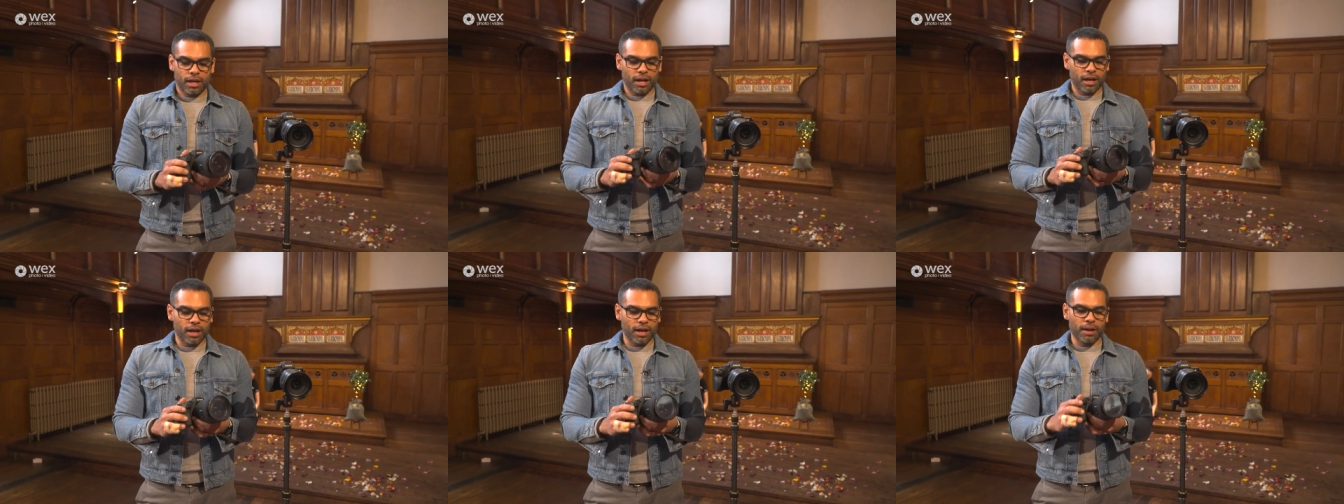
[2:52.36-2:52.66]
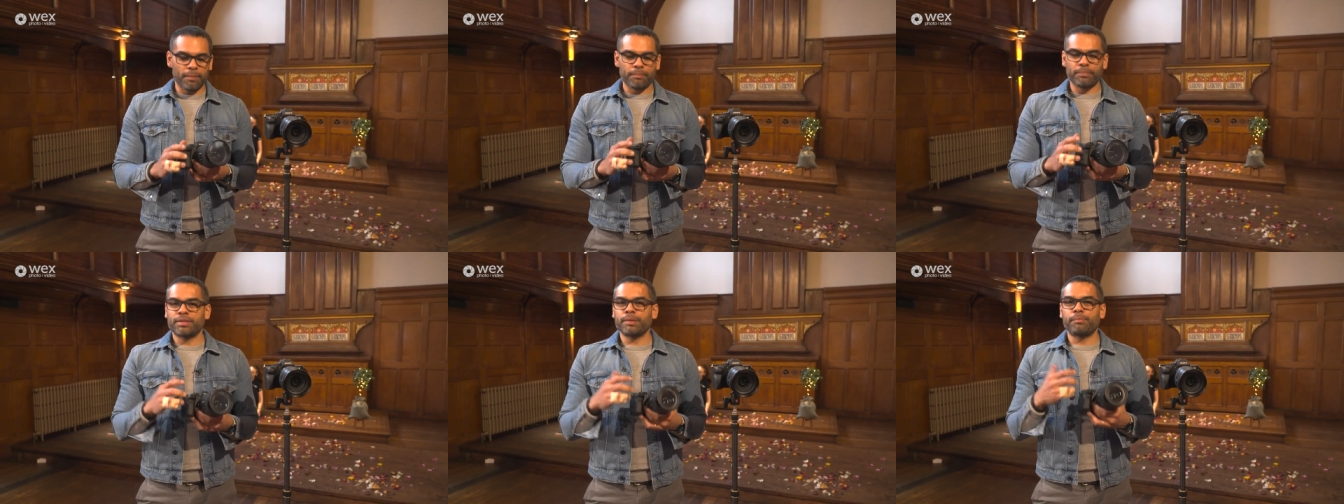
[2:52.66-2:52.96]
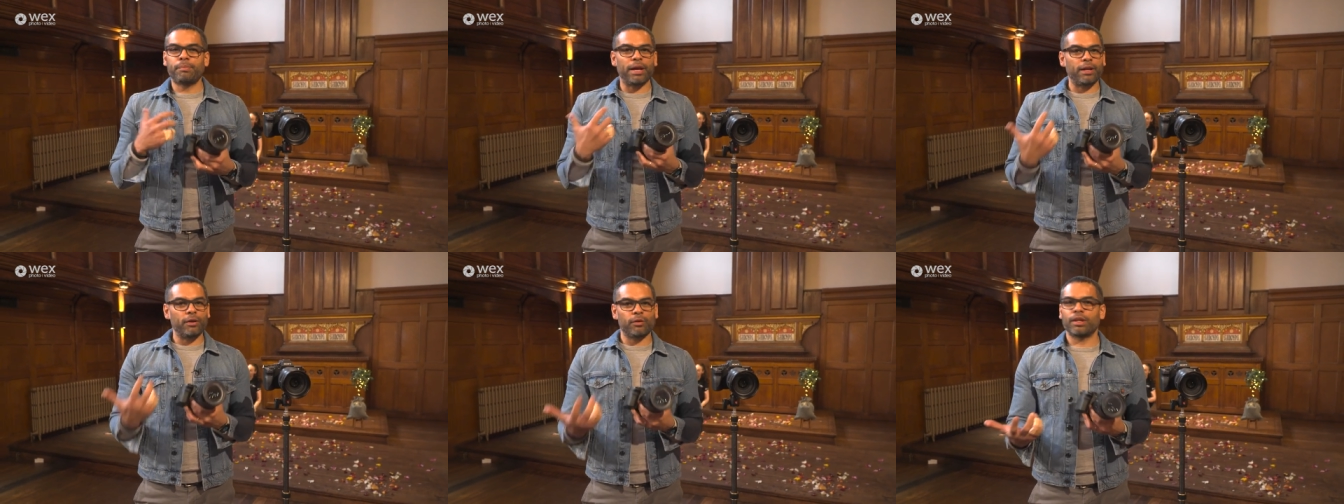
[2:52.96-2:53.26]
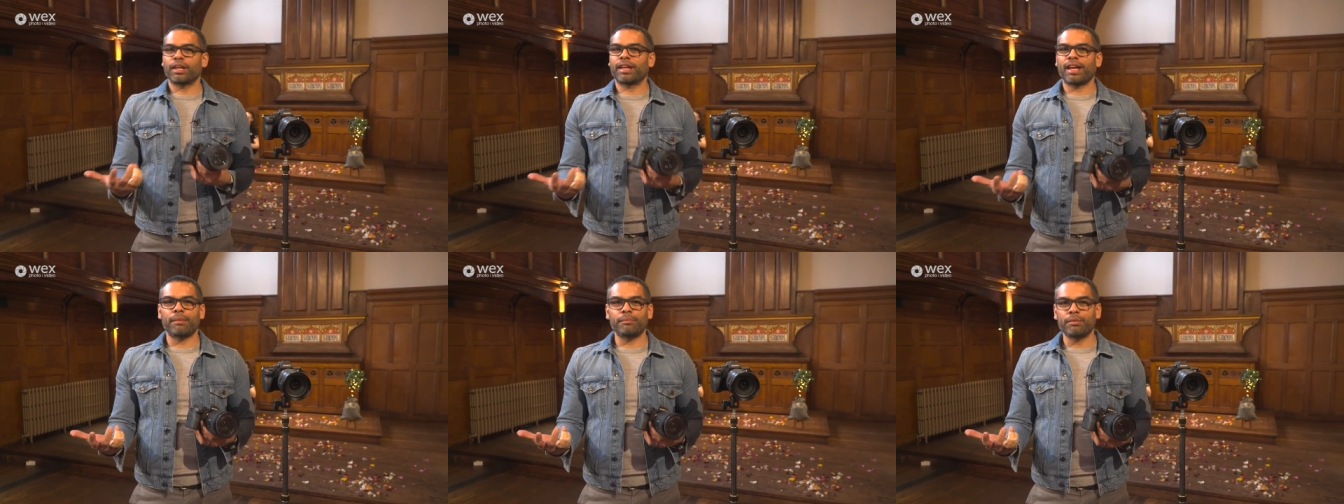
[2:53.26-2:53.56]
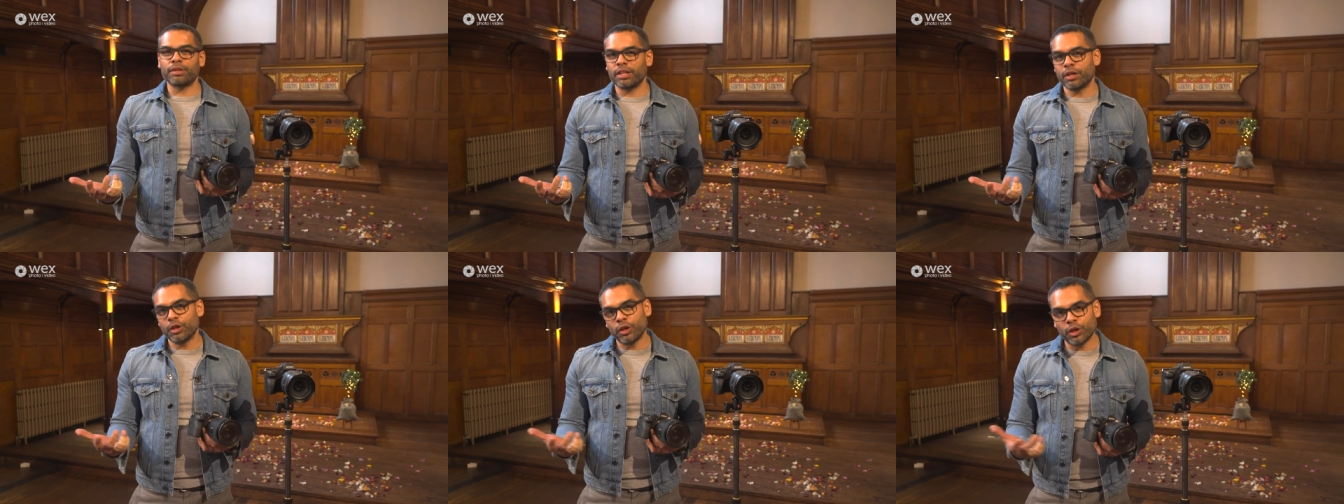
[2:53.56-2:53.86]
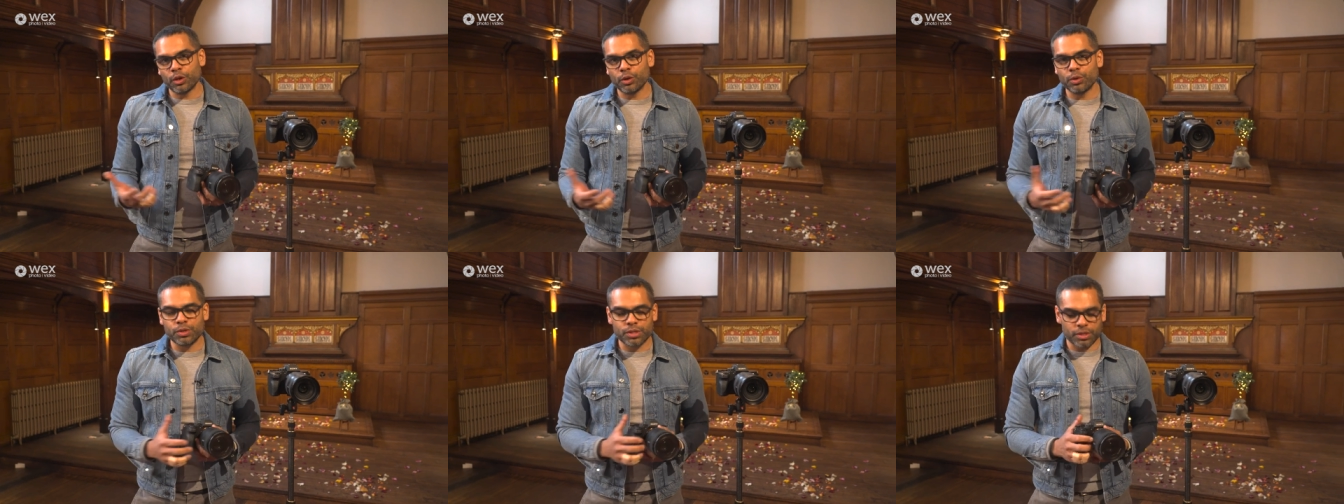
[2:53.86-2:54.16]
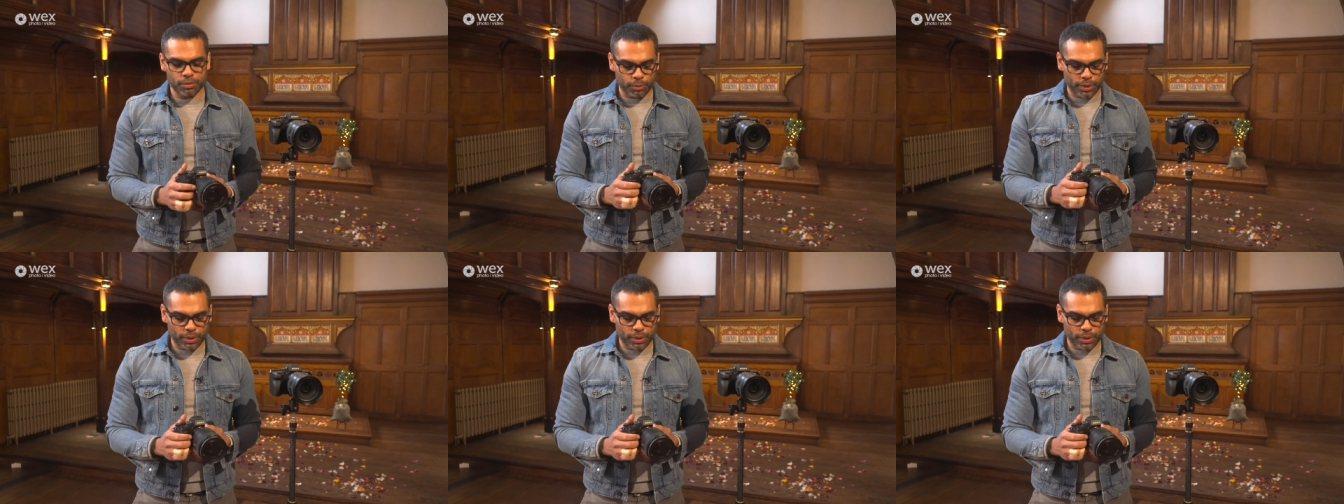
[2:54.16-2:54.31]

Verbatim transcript: Um, depending on the camera that you use,